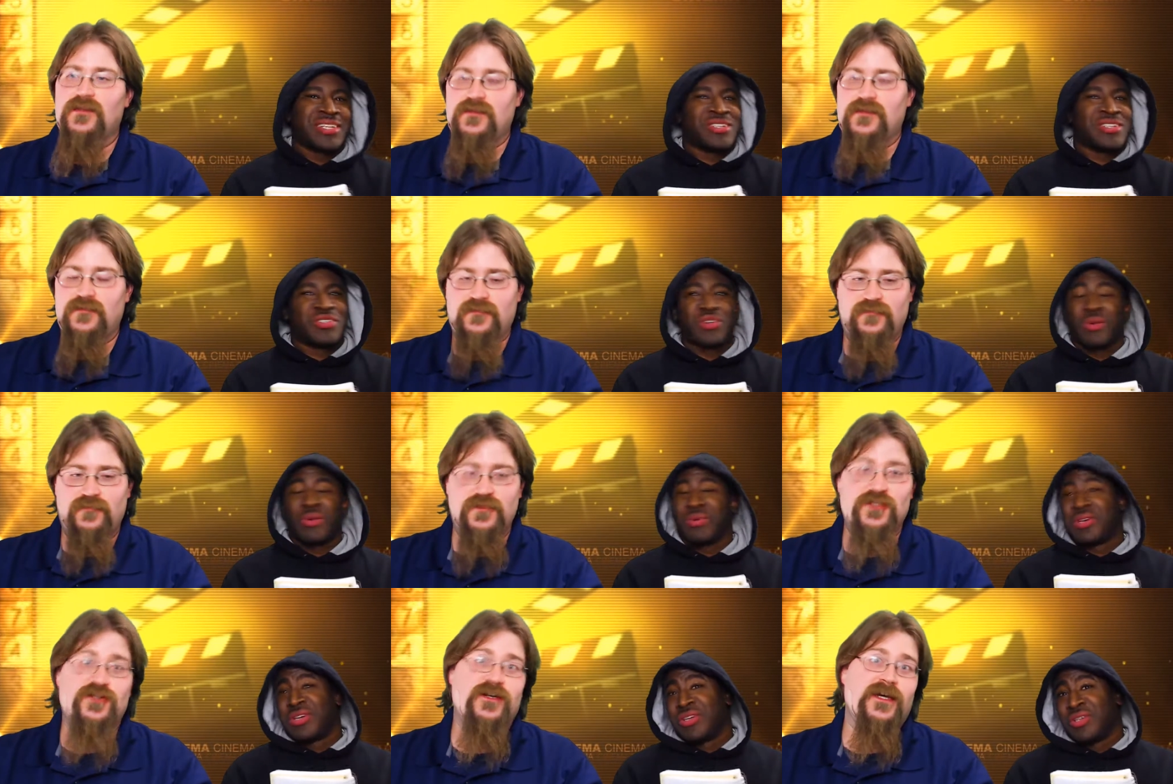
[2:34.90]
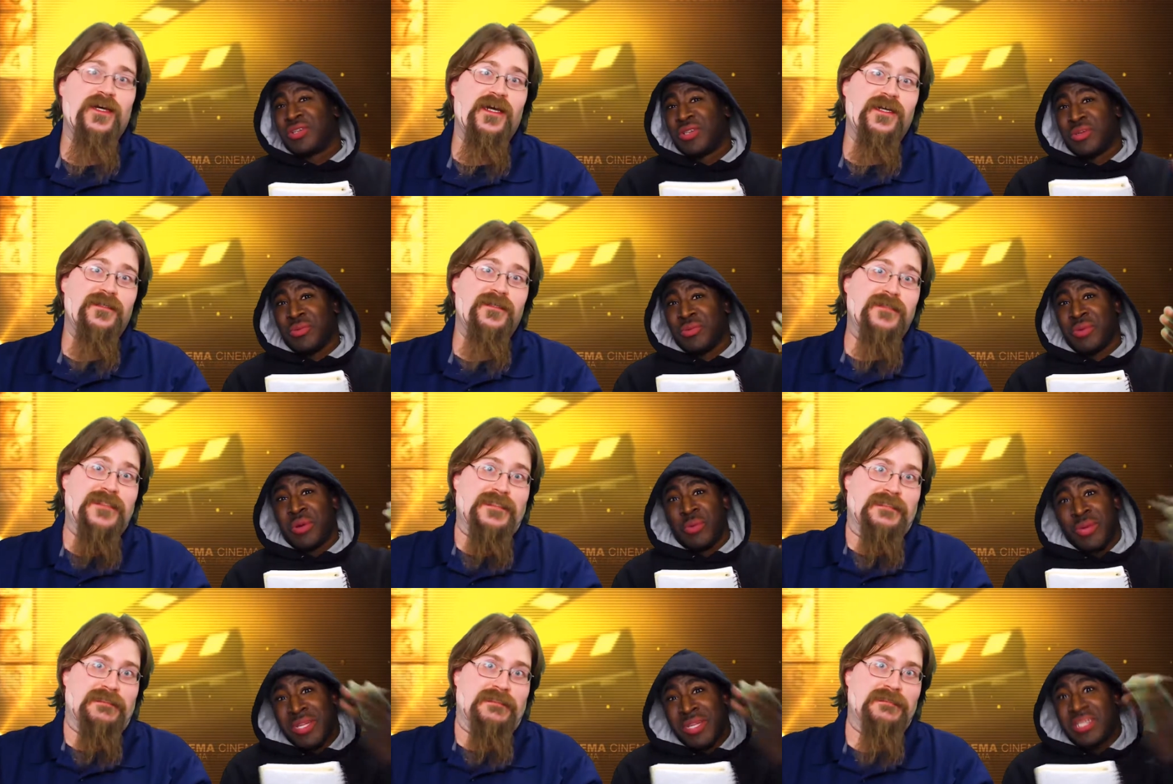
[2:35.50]
Speaker 1: so we tried. Do, but we
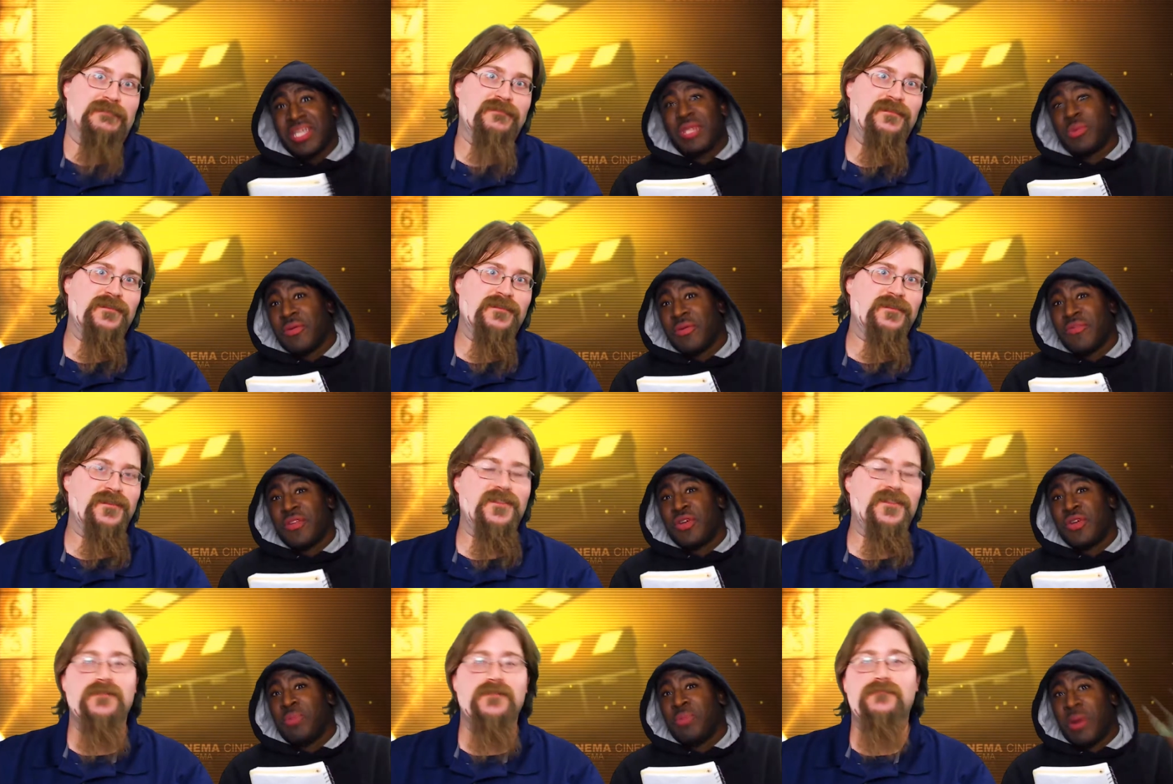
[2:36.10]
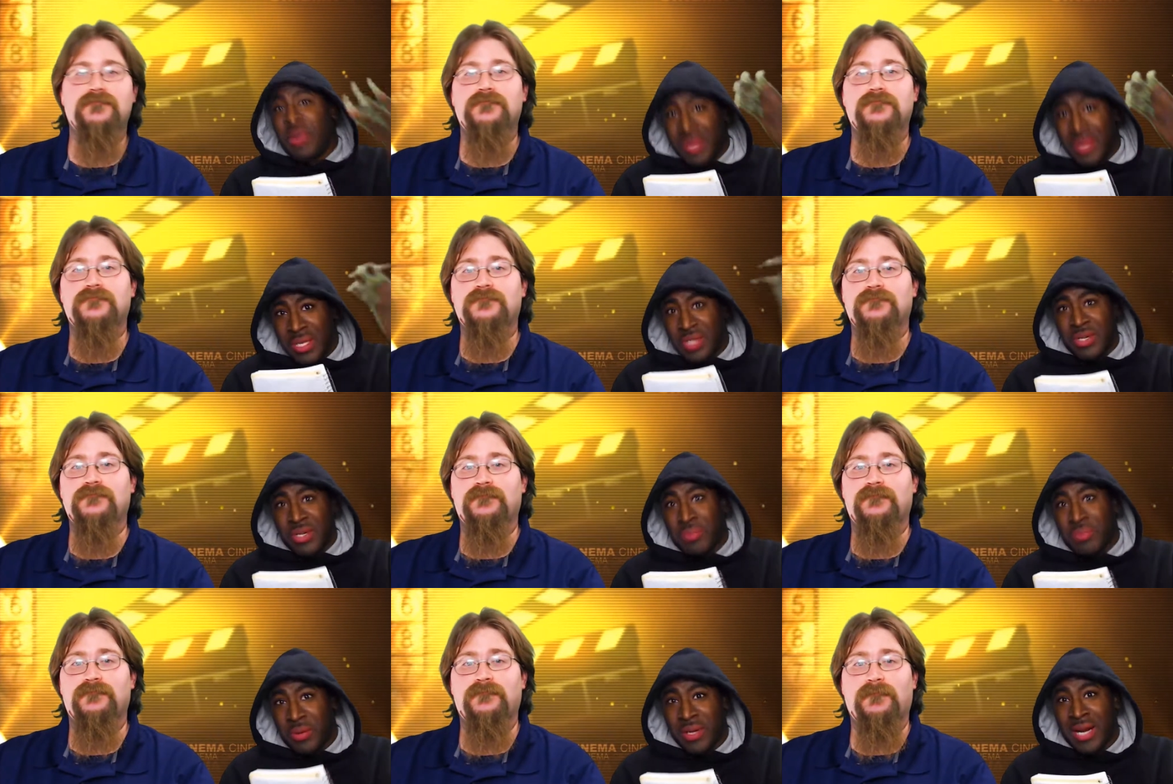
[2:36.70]
did a review, but we couldn't put
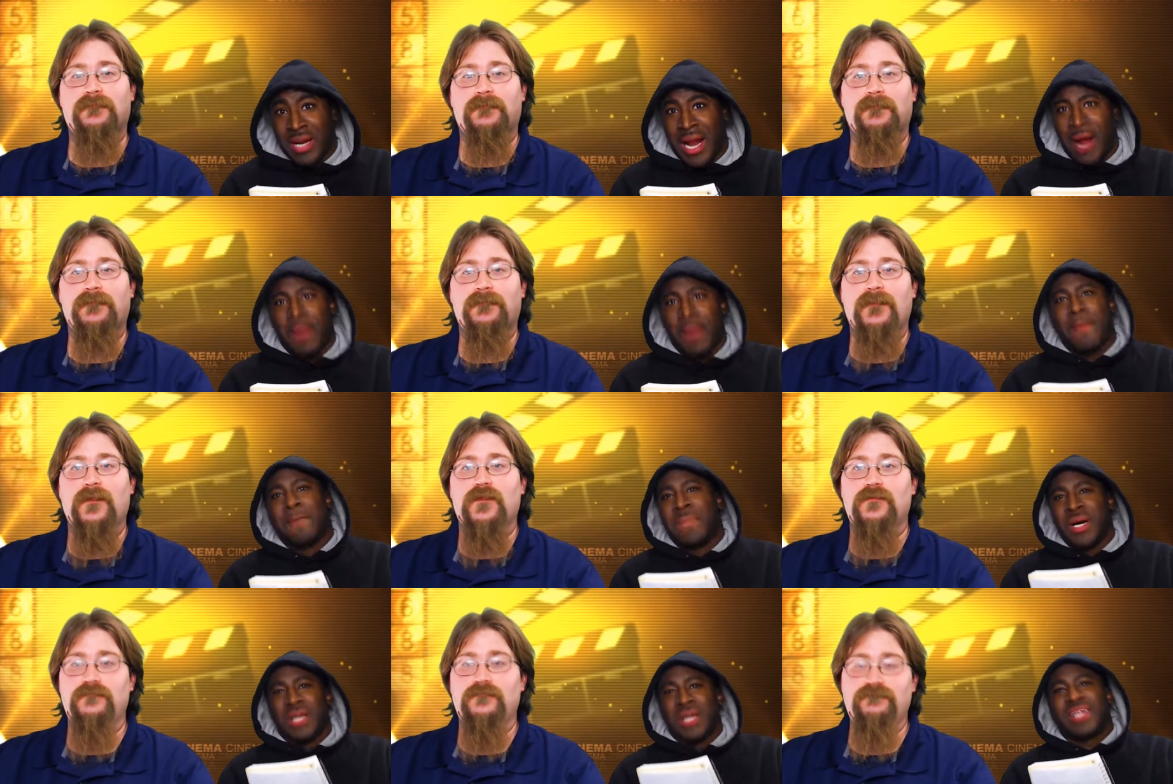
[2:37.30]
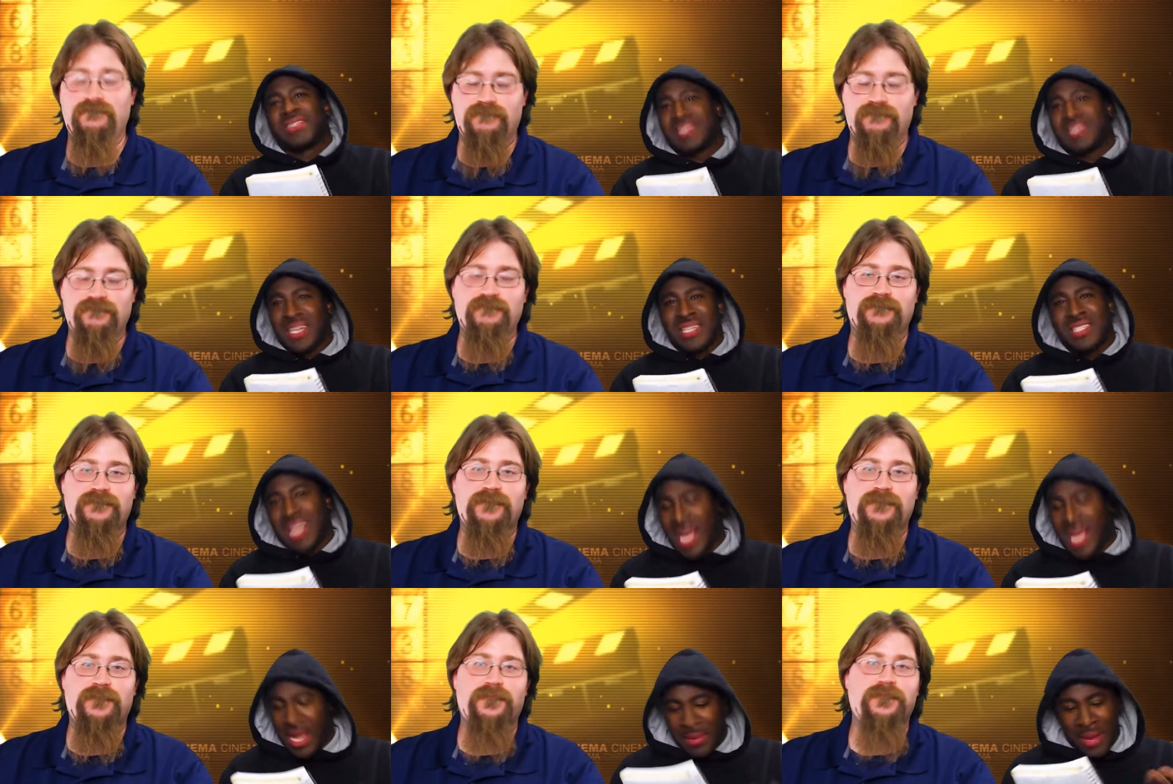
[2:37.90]
it out. But at the same time,
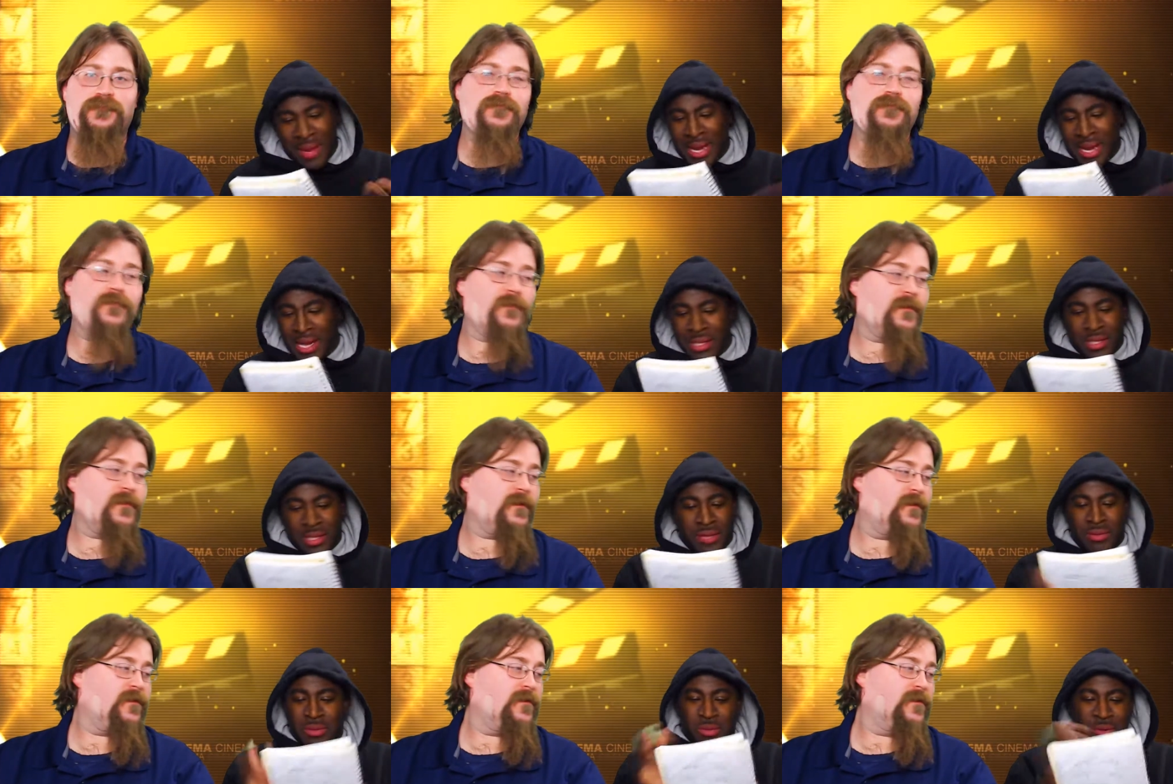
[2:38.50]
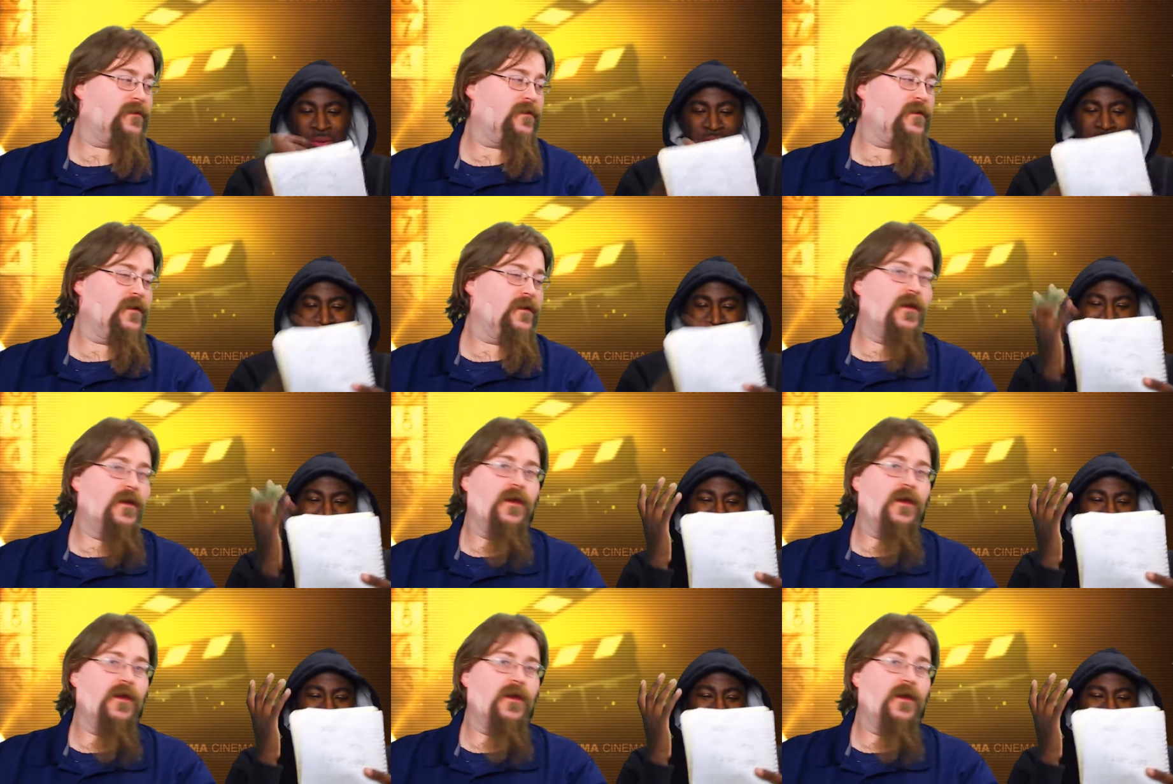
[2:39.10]
I, I love the movie.